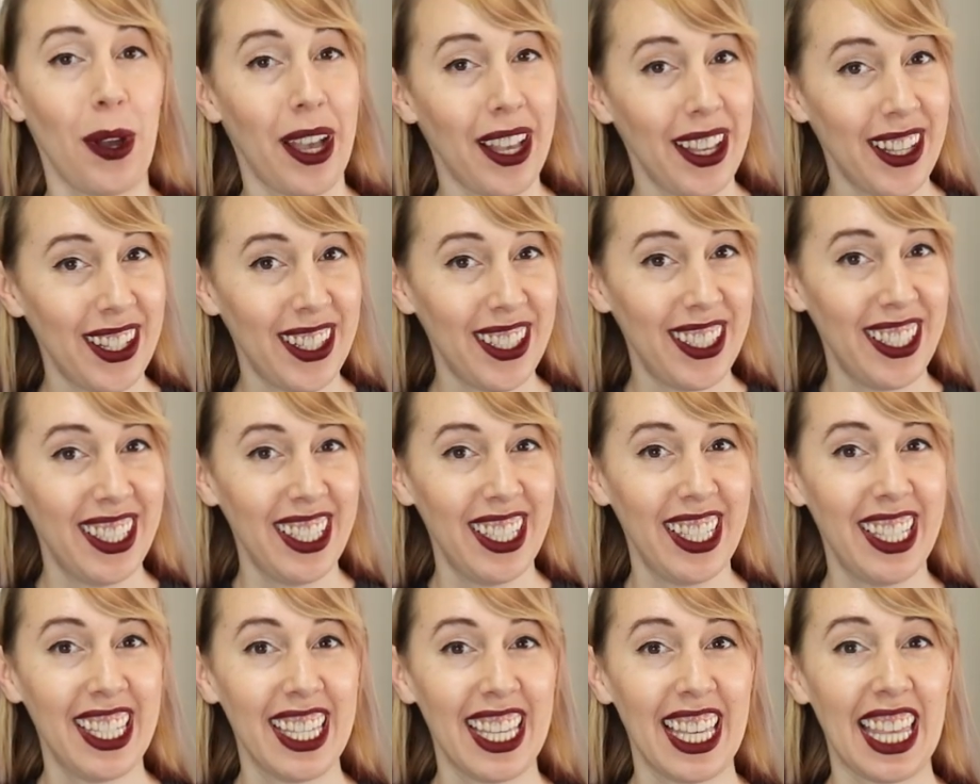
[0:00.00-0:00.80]

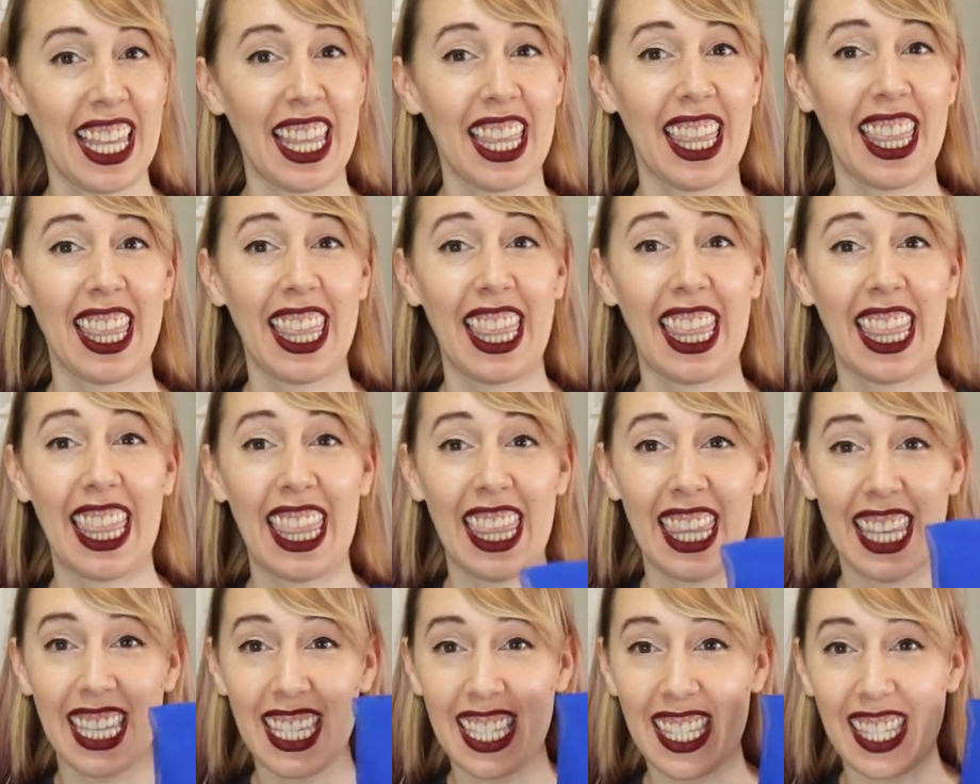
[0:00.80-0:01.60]
Well,
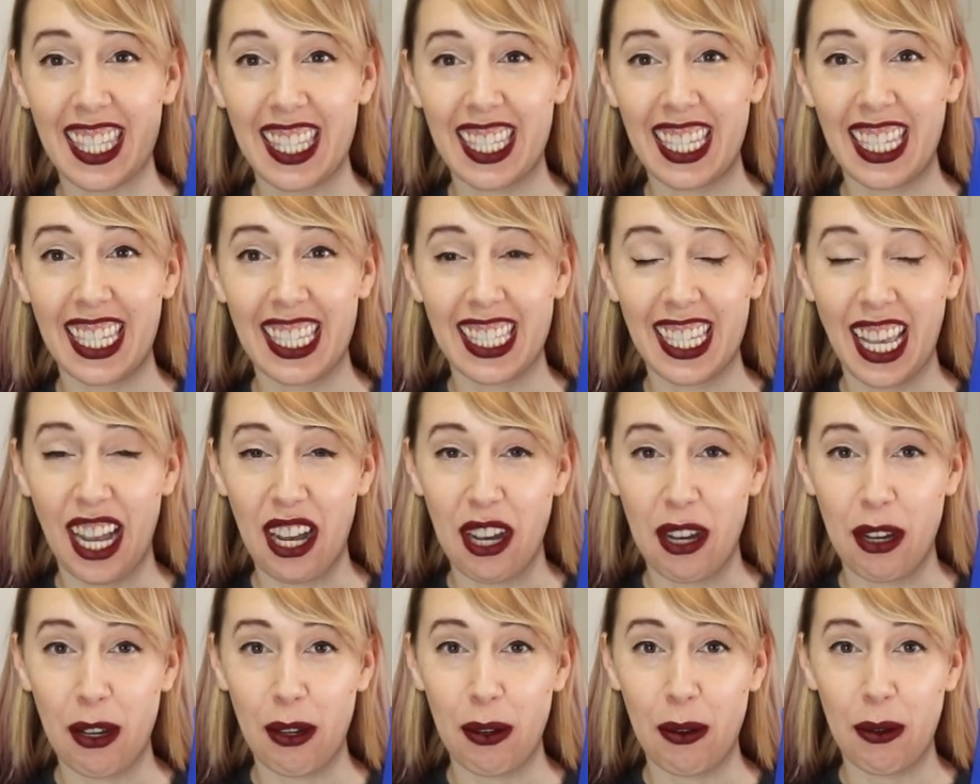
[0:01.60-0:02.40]
this is
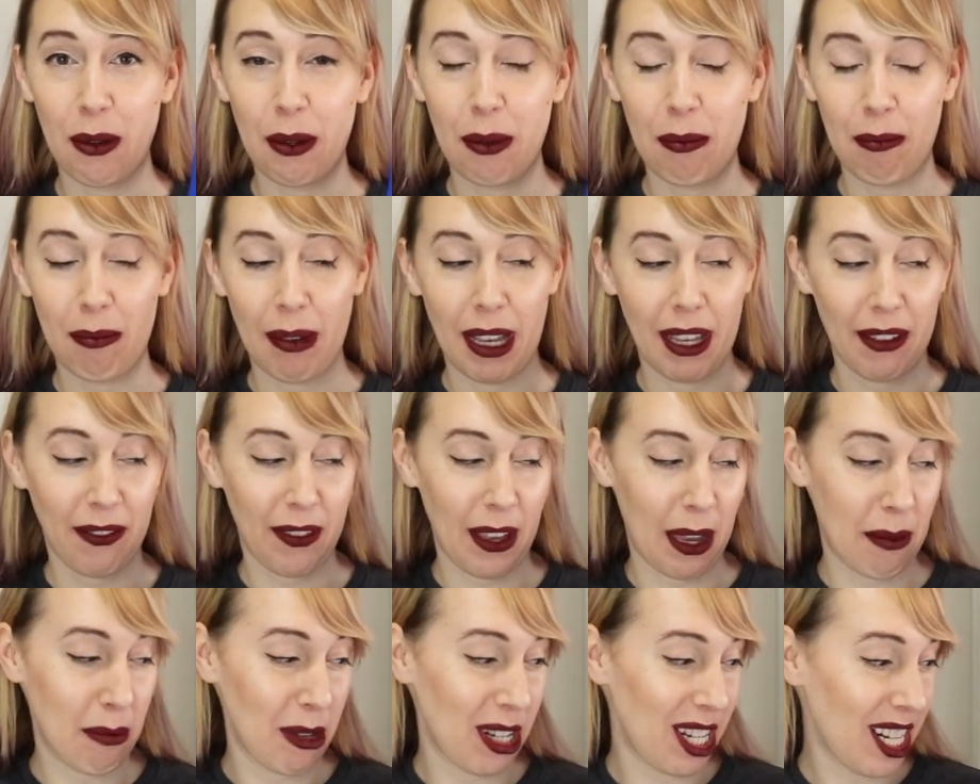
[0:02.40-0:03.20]
how my
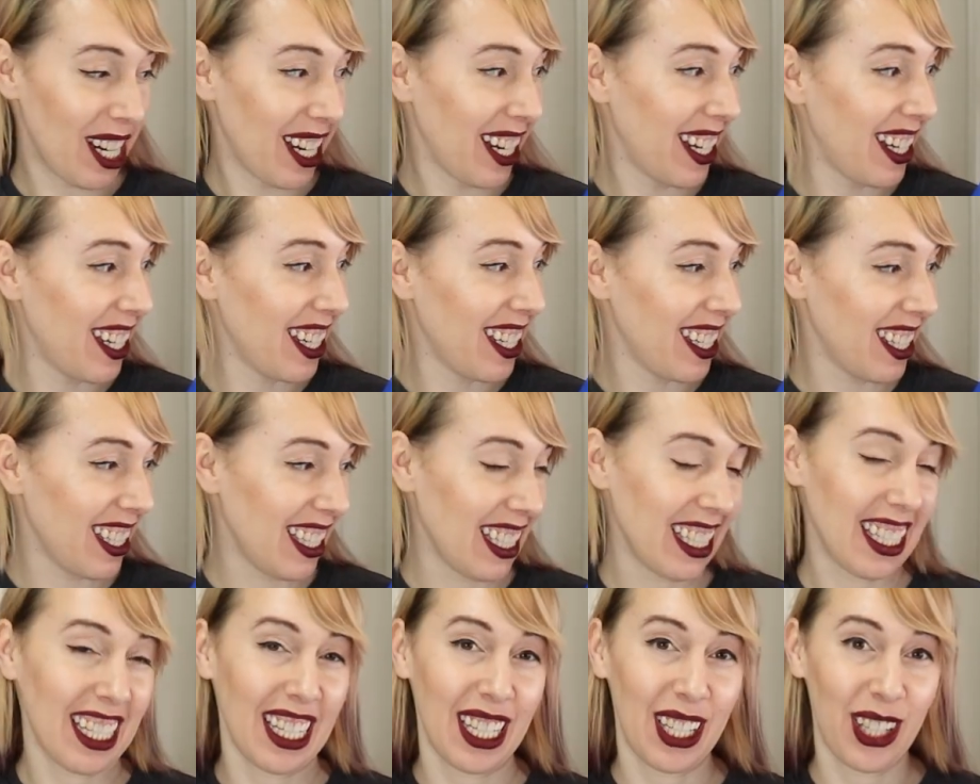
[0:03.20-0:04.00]
fabric
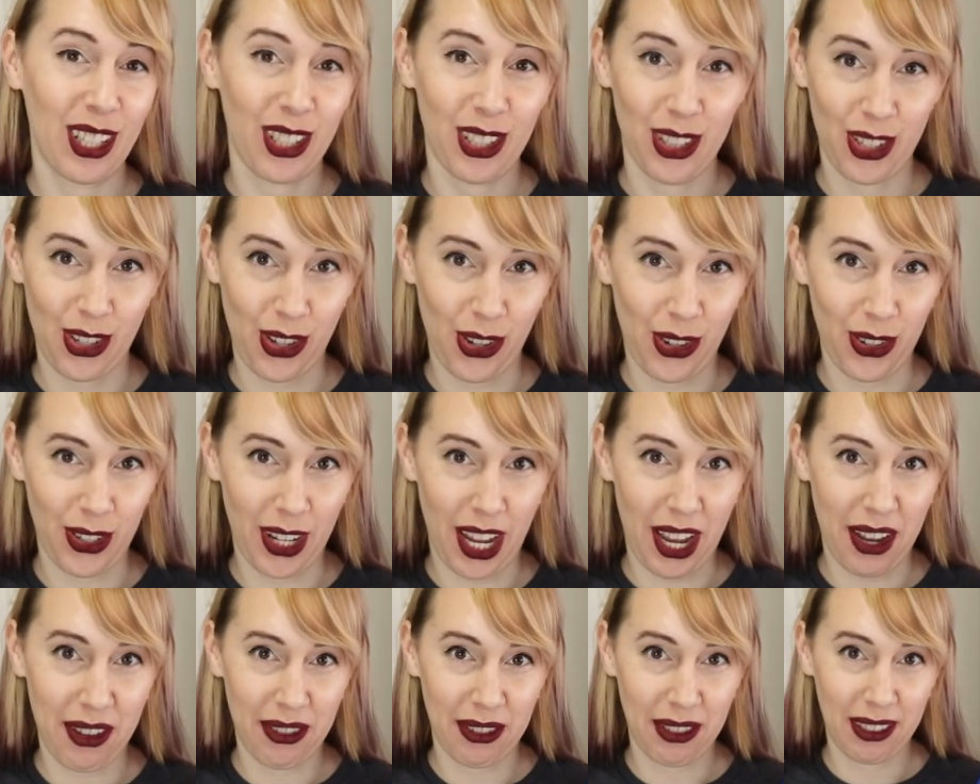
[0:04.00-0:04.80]

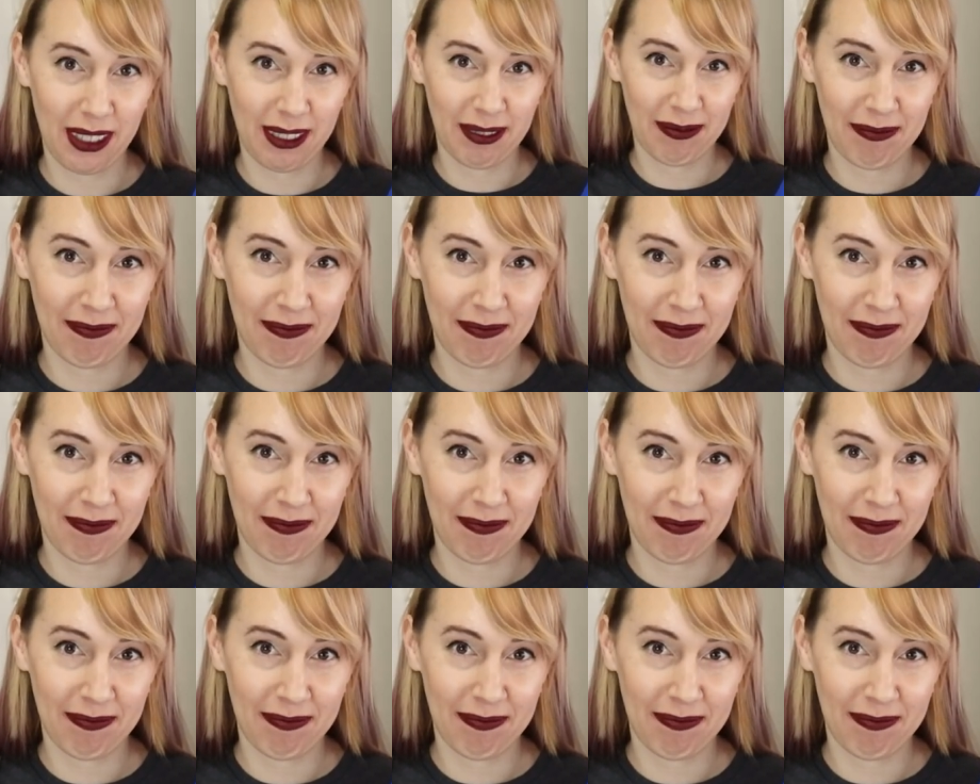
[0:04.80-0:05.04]
turned out.